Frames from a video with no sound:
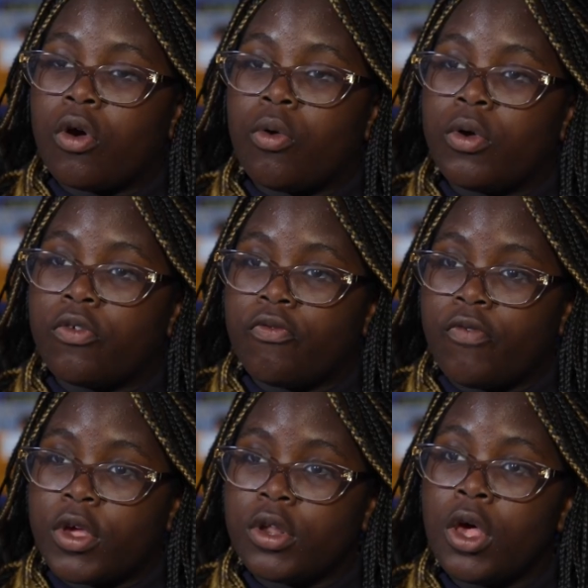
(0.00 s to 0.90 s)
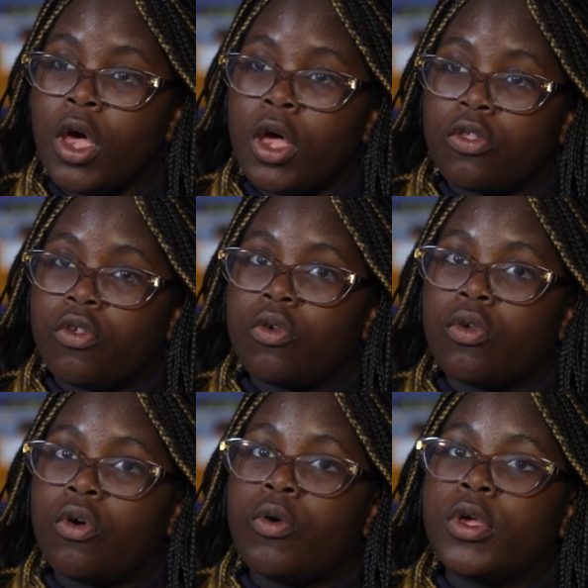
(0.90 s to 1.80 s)
are always fun to
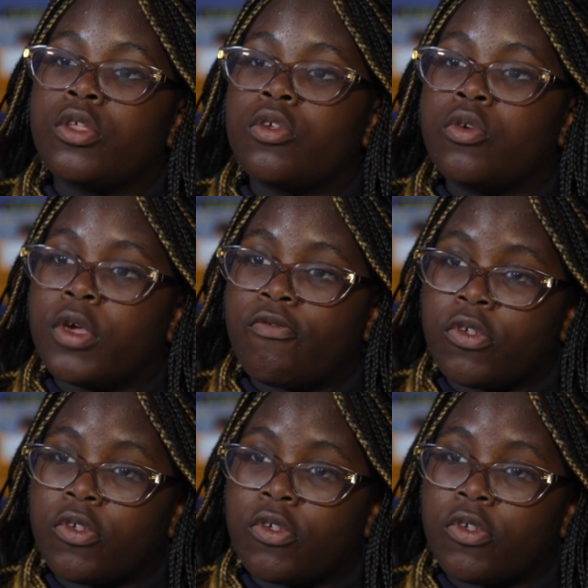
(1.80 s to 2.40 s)
go in. You get